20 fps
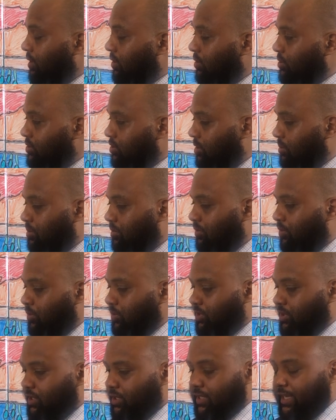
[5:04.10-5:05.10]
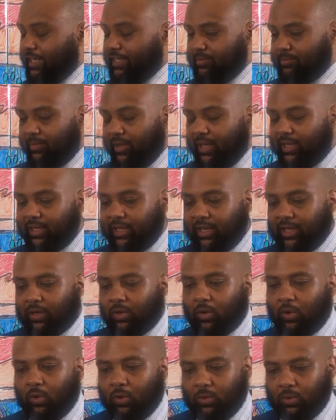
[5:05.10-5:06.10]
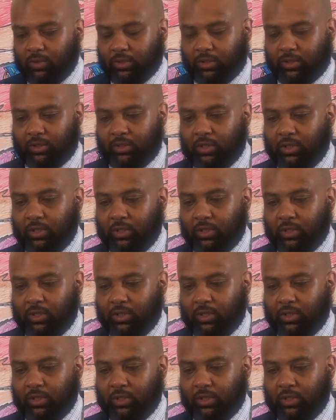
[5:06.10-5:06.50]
osteoporosis, as men get older,